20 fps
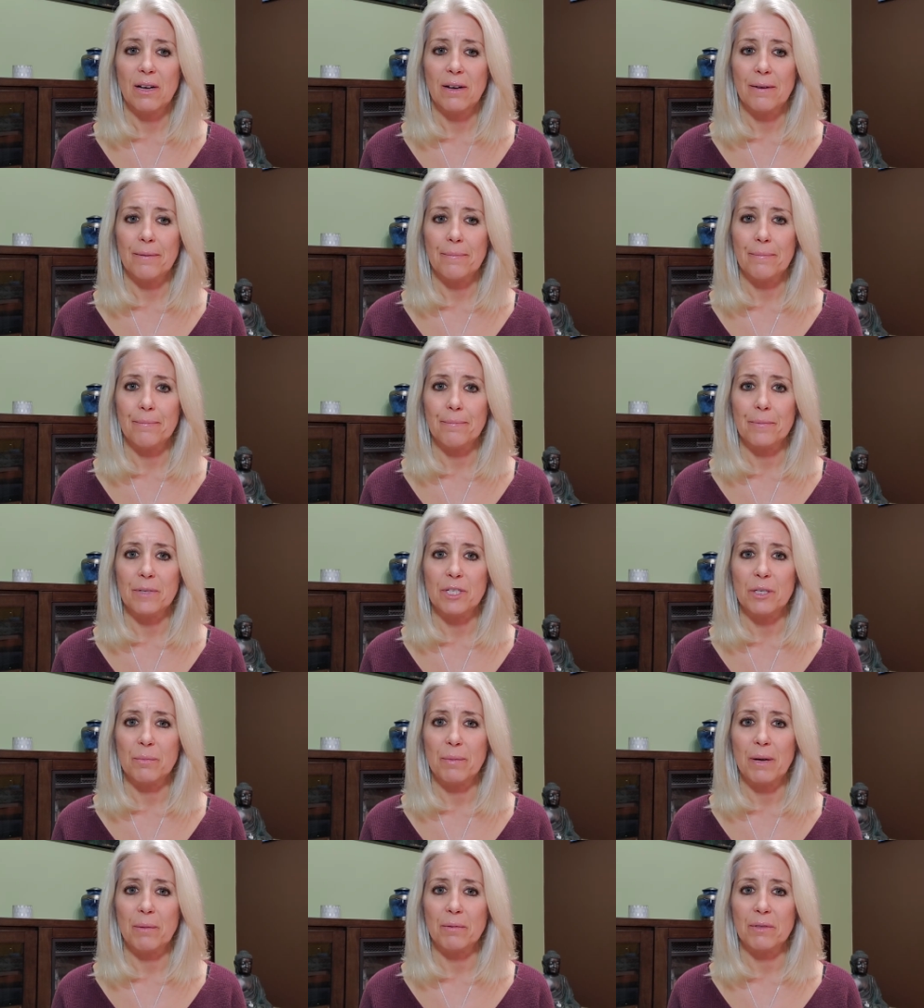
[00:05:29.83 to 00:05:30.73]
um,
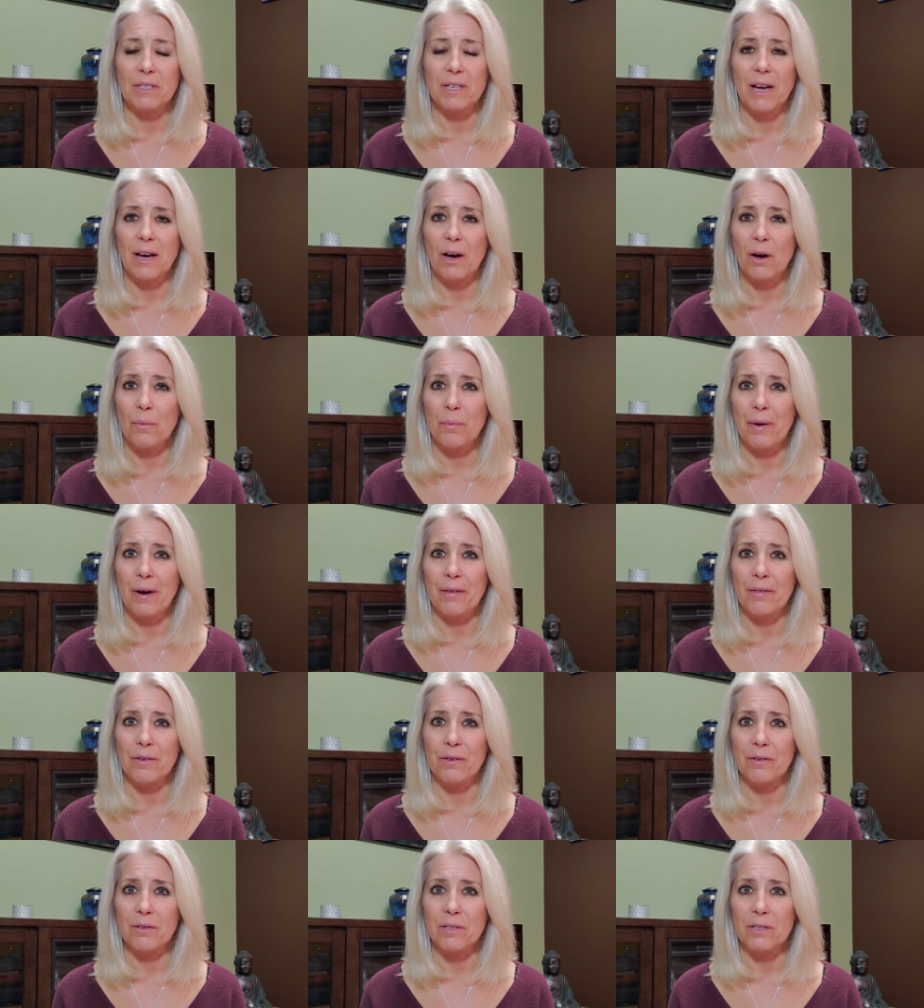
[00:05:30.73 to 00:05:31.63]
to be able to help
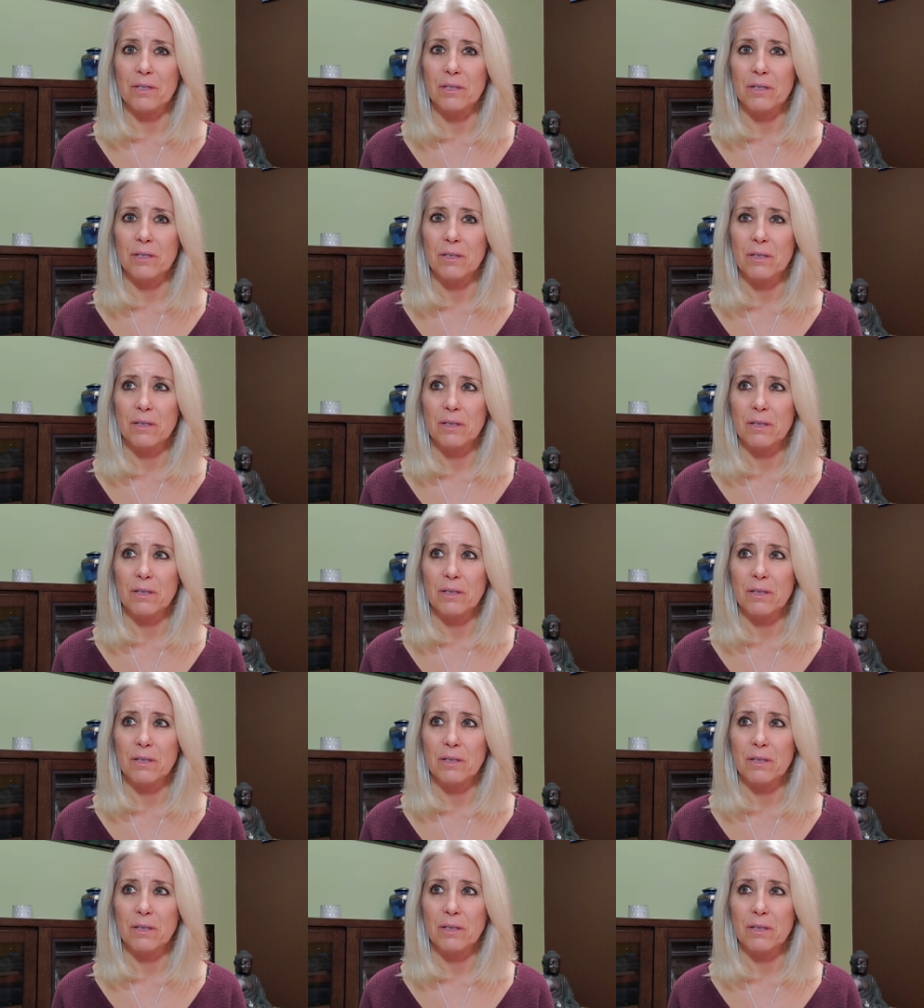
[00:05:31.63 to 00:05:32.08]
others.